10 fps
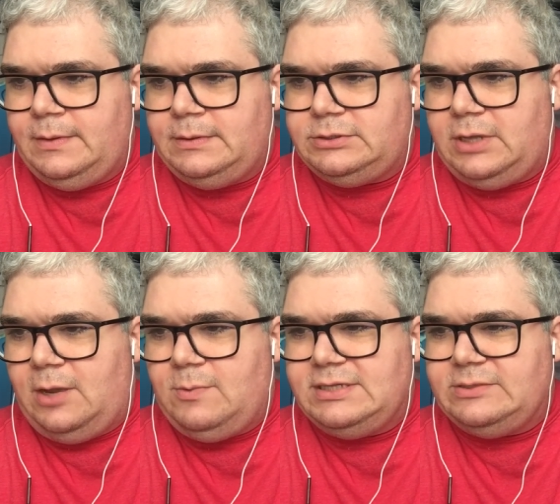So I
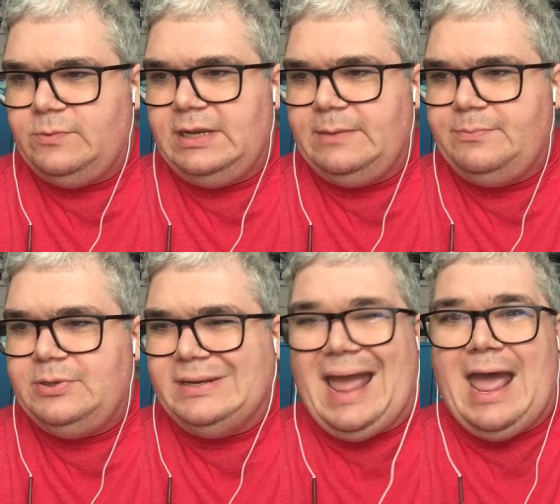wasn't really
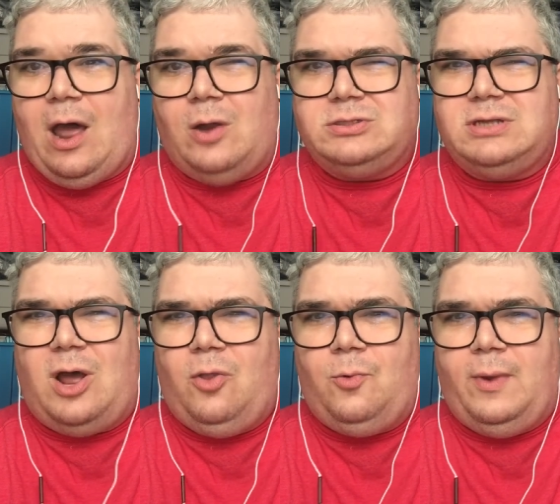put out
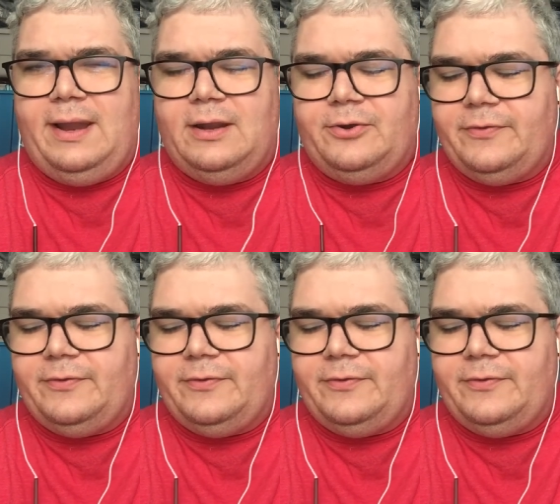all the way under